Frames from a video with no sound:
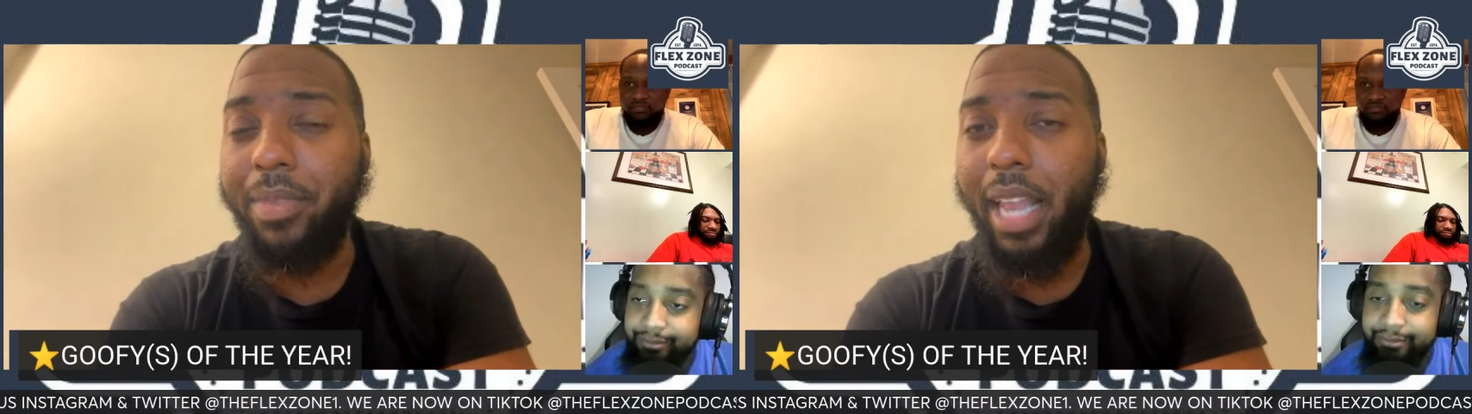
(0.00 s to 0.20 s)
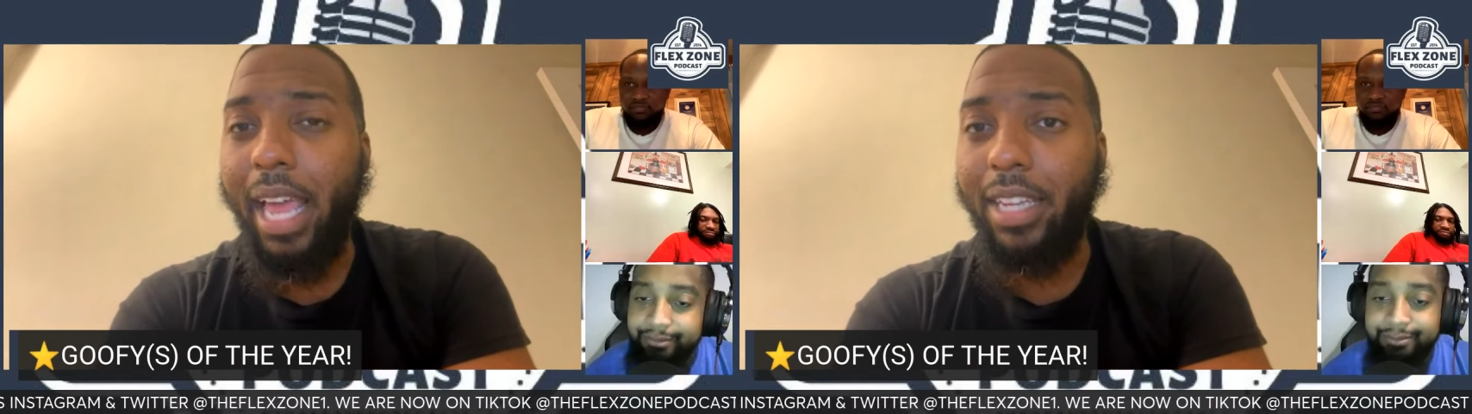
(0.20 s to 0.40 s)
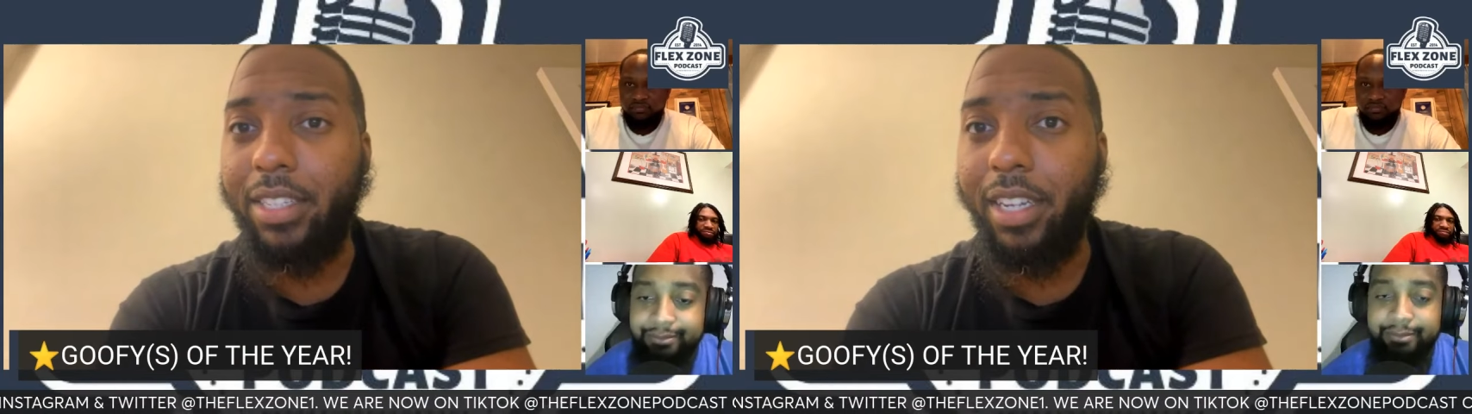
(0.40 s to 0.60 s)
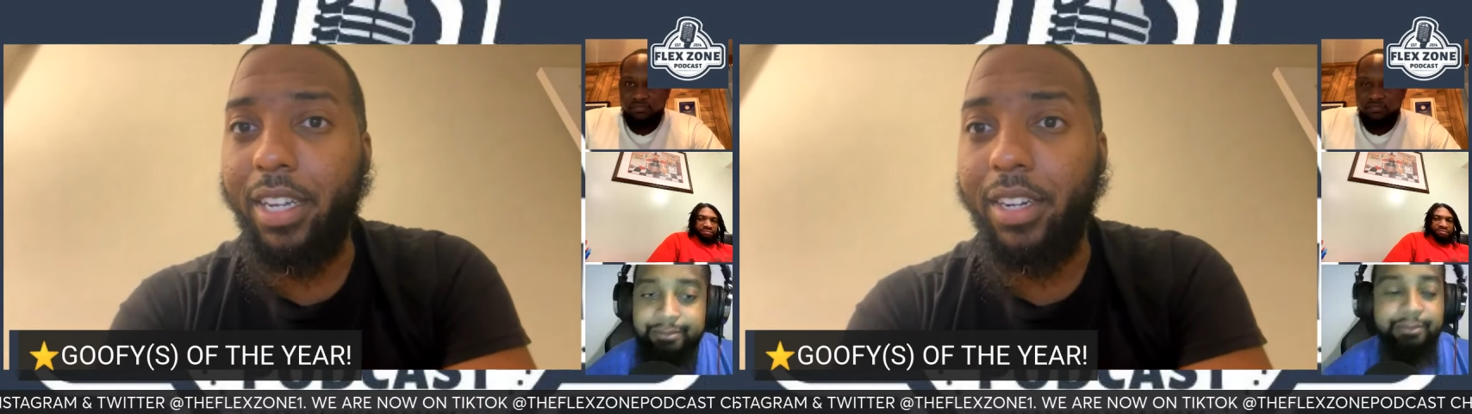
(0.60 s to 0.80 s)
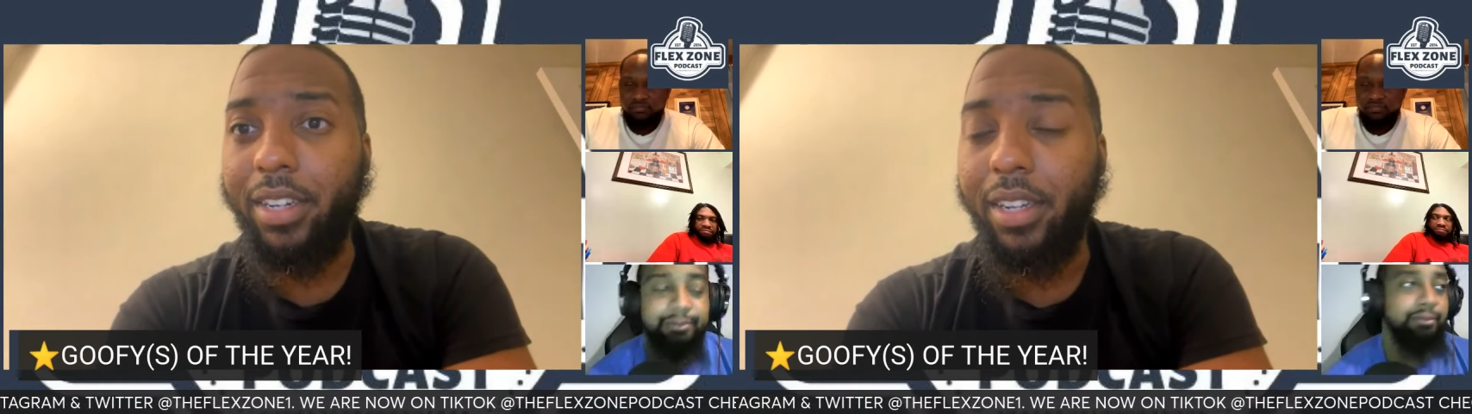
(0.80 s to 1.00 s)
Speaker 1: last
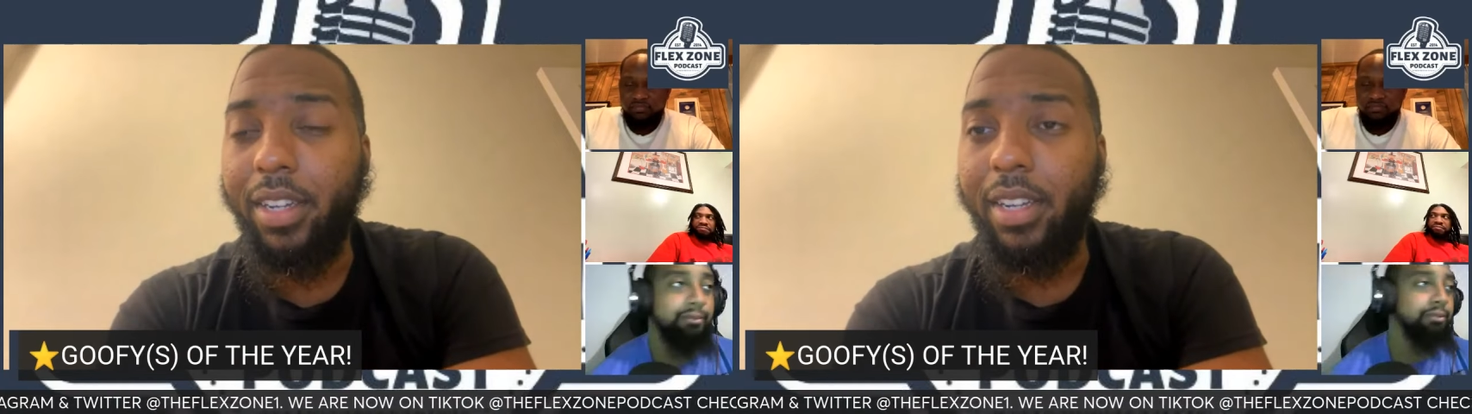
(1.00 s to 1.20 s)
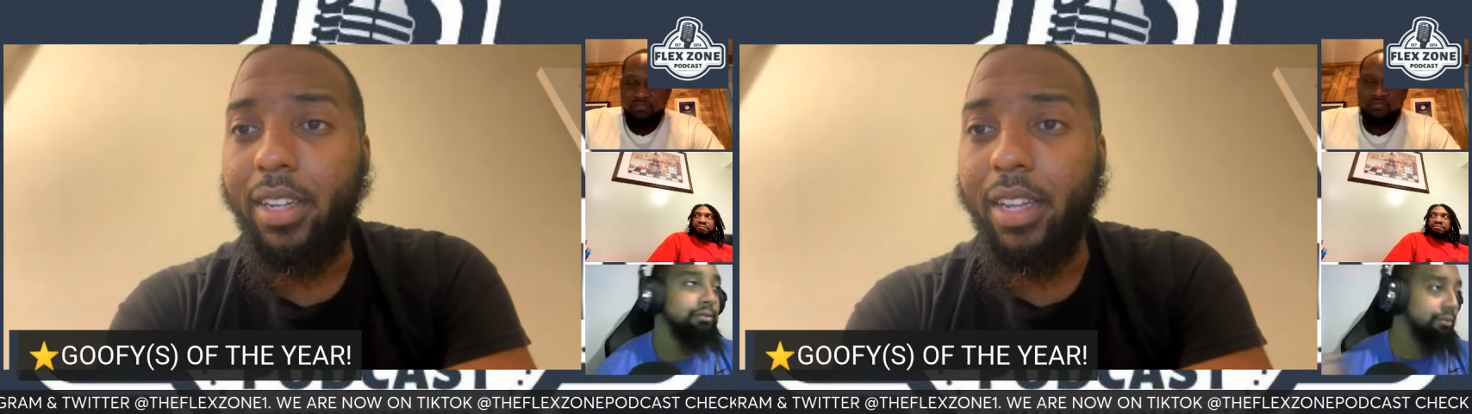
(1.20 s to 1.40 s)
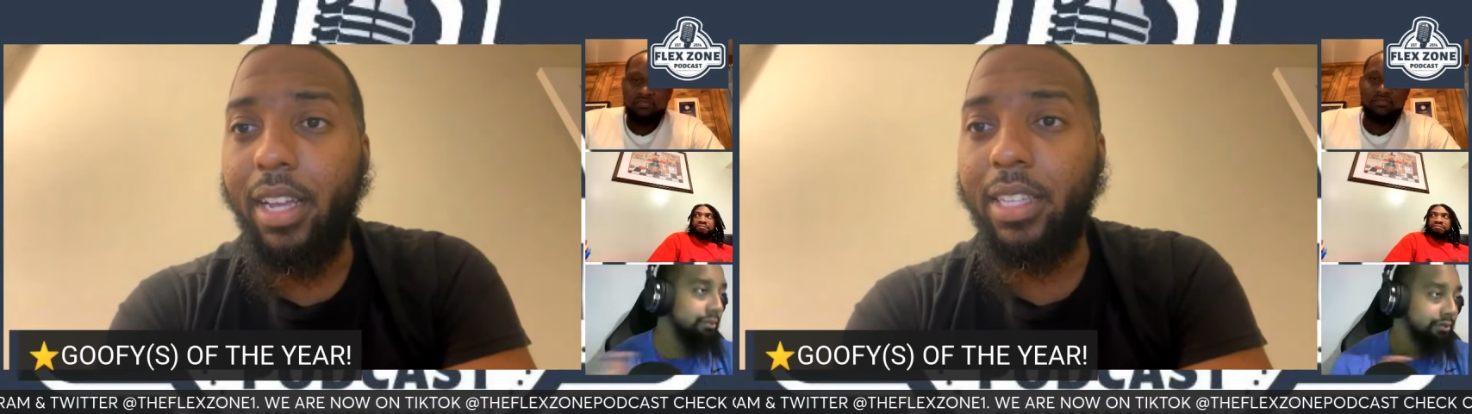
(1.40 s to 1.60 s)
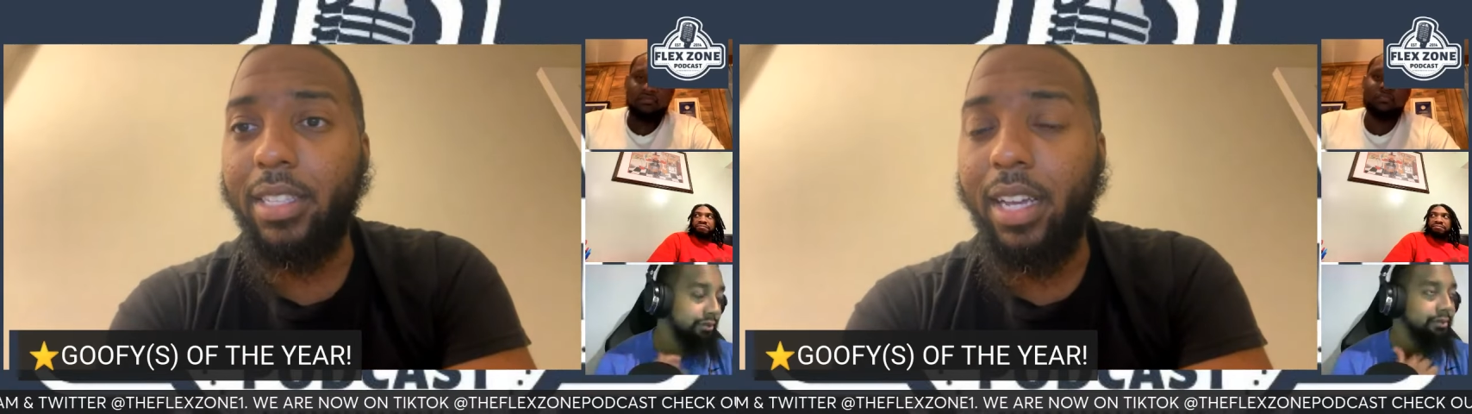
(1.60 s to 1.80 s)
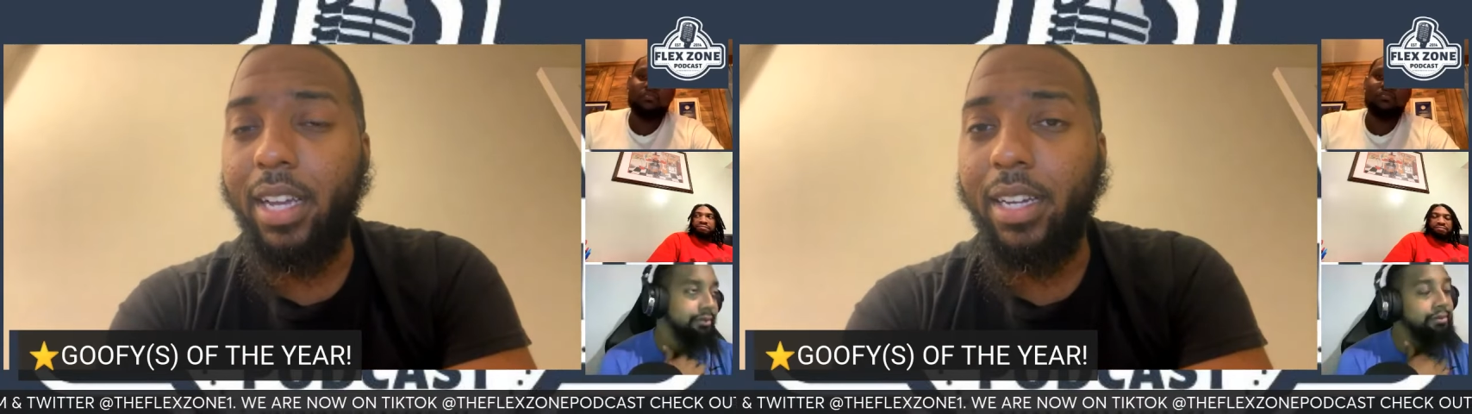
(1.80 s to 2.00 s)
year. His
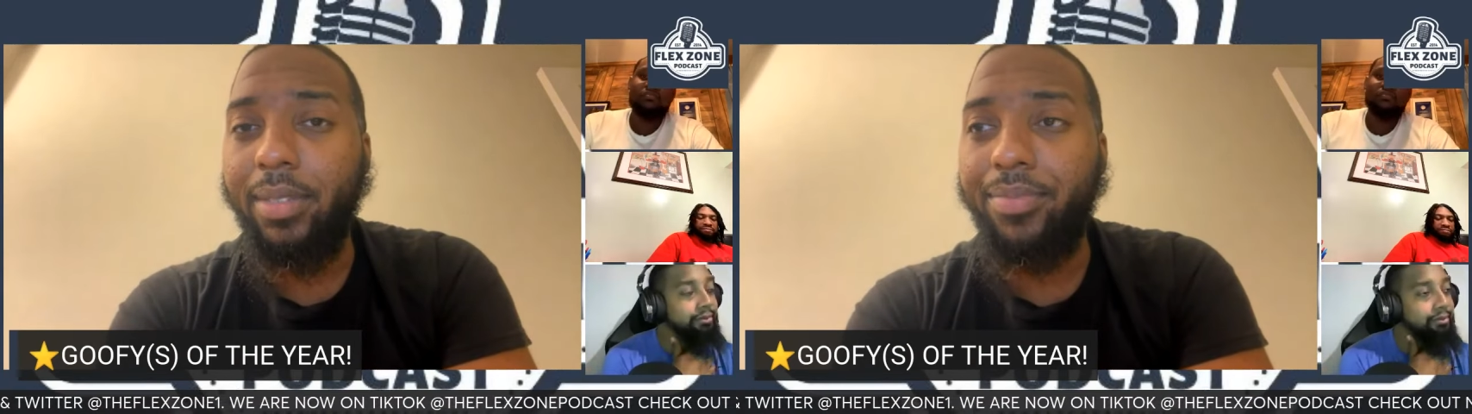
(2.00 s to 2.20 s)
uh,